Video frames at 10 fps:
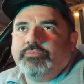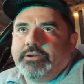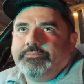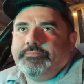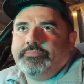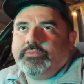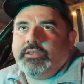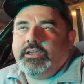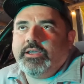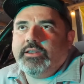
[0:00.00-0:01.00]
Right.
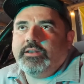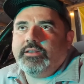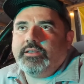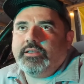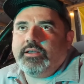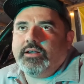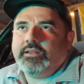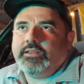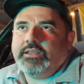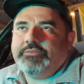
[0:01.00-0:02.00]

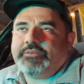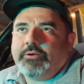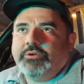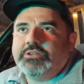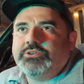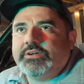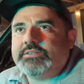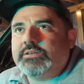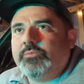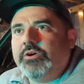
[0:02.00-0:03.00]
And if I would have took it
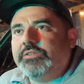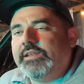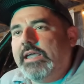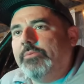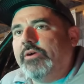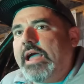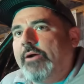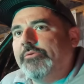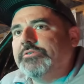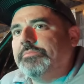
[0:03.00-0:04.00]
somewhere, the labor
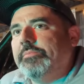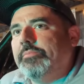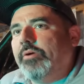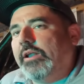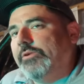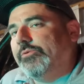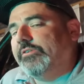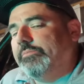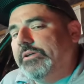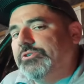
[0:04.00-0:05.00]
hours probably would
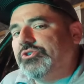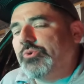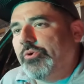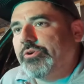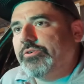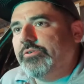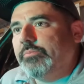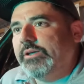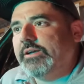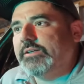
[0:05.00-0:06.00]
have been shorter
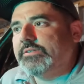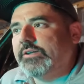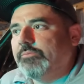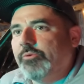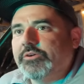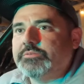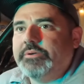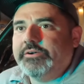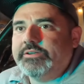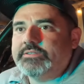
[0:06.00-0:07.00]
because they're more
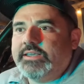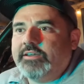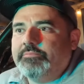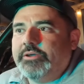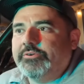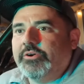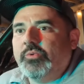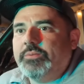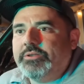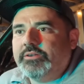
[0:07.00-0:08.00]
experienced, they have better
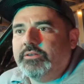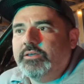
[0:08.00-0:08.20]
equipment.